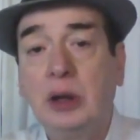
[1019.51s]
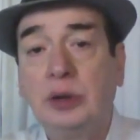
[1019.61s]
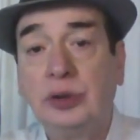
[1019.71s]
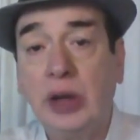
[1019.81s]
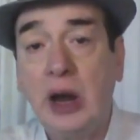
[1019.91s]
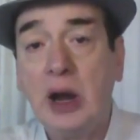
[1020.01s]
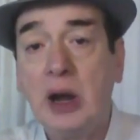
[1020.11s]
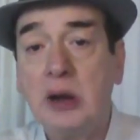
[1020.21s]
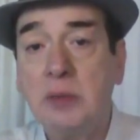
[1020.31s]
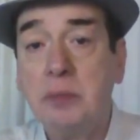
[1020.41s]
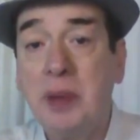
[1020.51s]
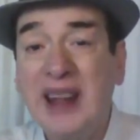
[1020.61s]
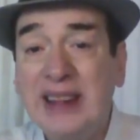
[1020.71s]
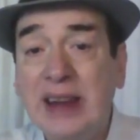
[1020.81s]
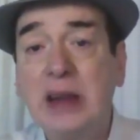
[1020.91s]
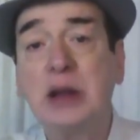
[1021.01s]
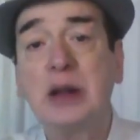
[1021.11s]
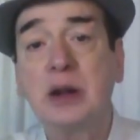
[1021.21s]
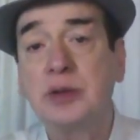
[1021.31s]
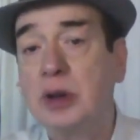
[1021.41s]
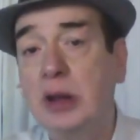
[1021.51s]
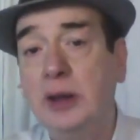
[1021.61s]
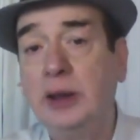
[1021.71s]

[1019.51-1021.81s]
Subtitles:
sad, panicking literally.